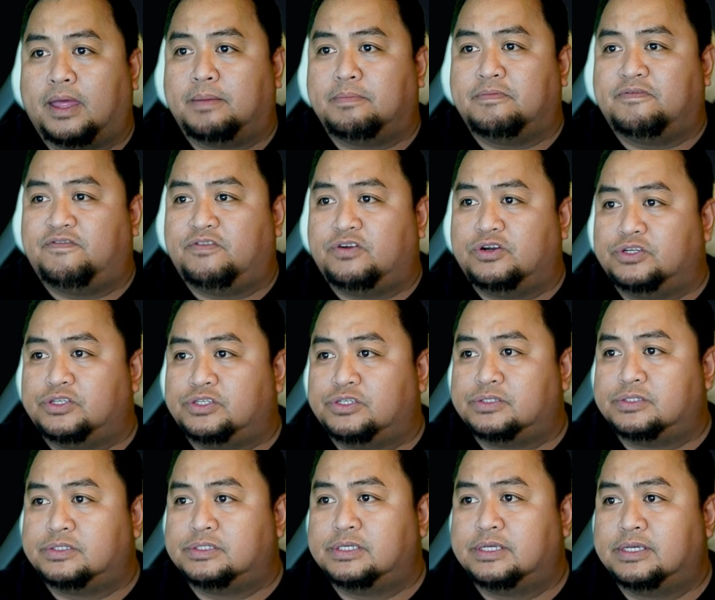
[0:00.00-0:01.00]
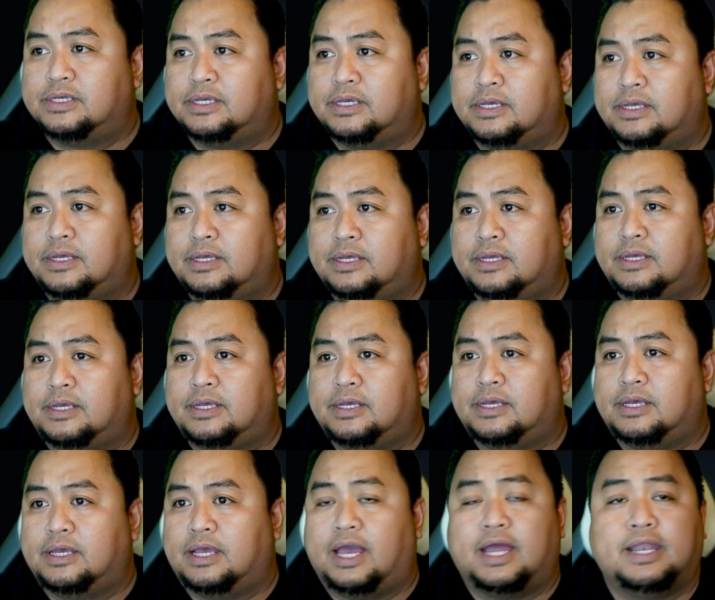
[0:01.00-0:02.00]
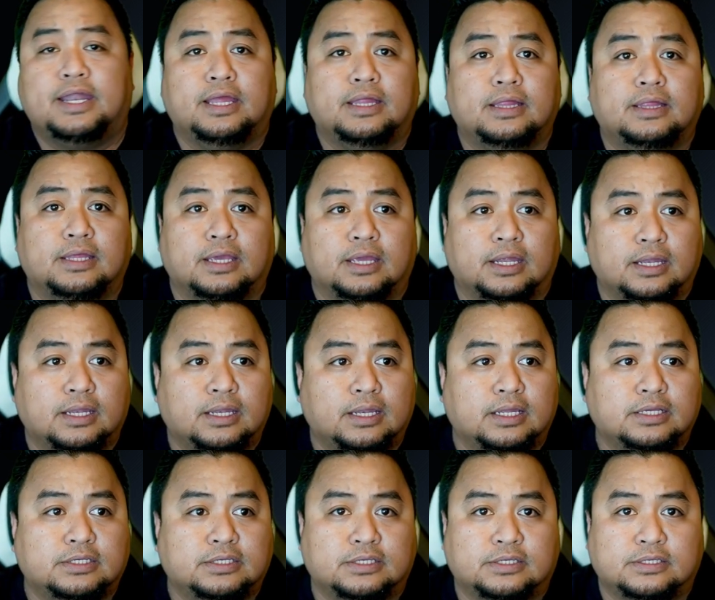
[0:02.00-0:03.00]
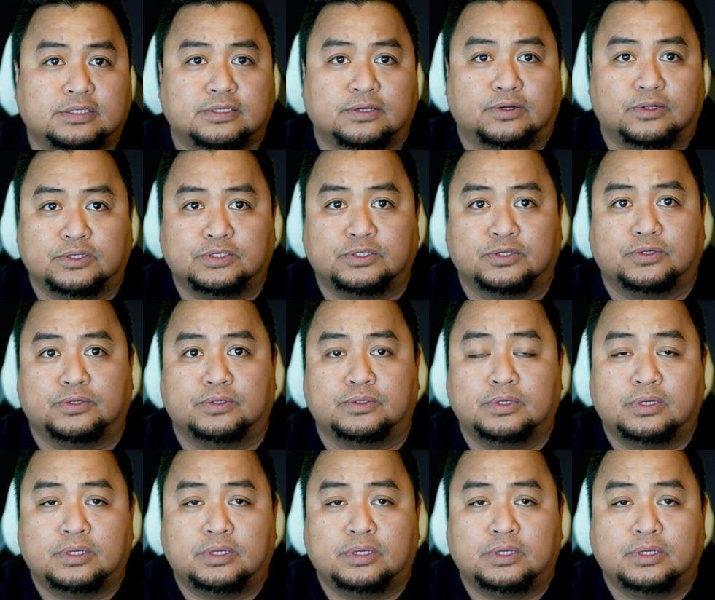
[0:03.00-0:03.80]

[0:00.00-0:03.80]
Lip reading: verse 19, this is also